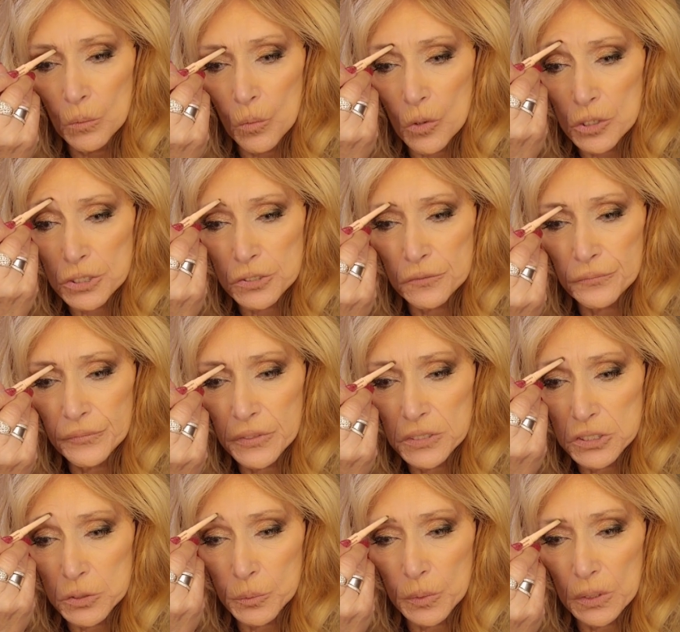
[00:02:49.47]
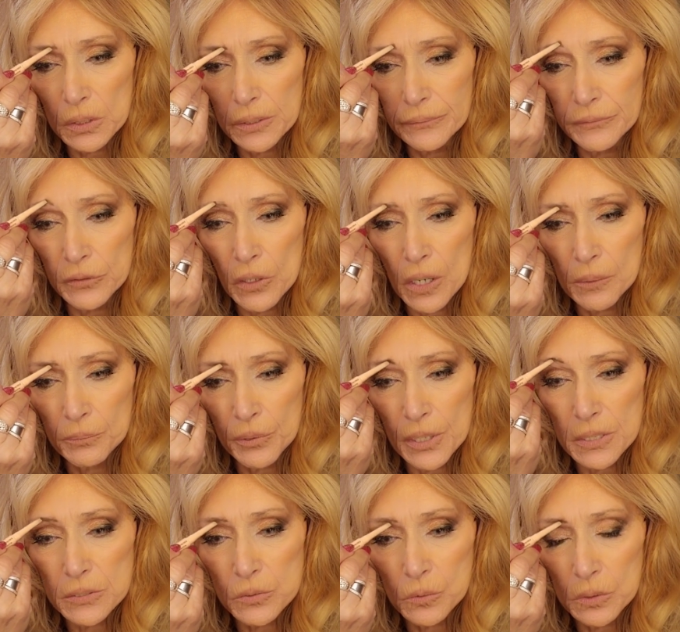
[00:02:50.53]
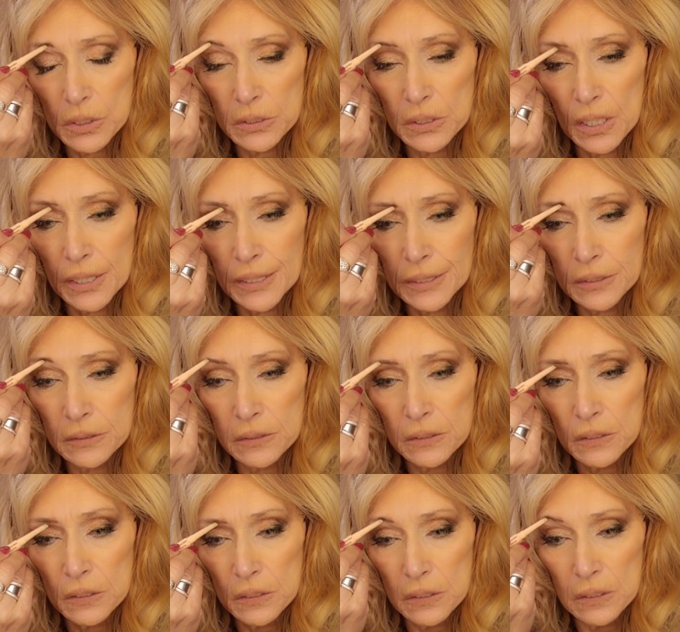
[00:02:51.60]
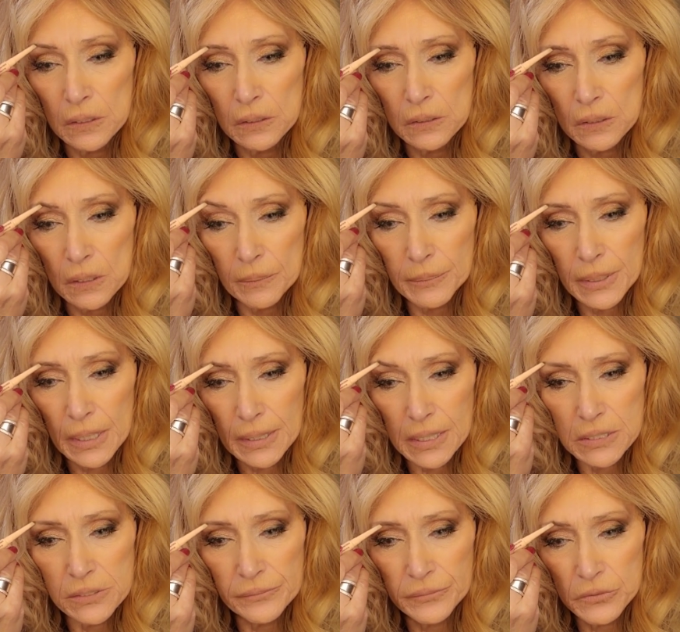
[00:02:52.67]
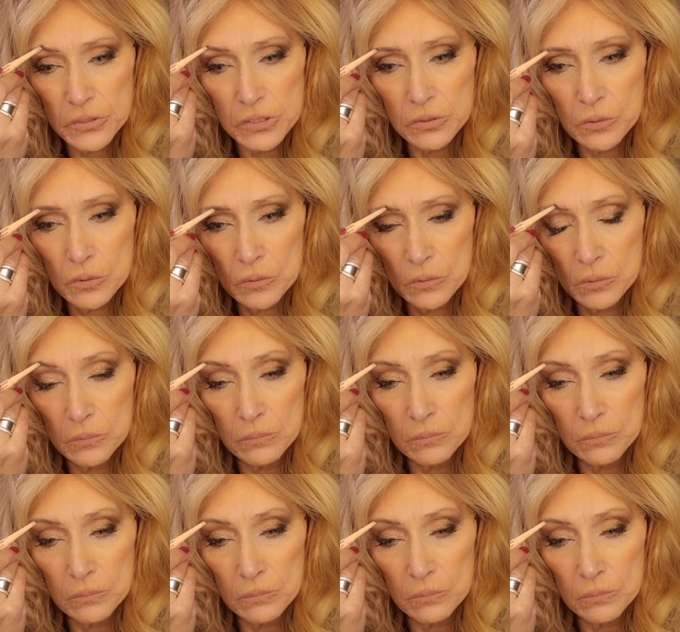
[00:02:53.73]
wash your face, you want to leave your eyebrows on at night. I guess if you're still,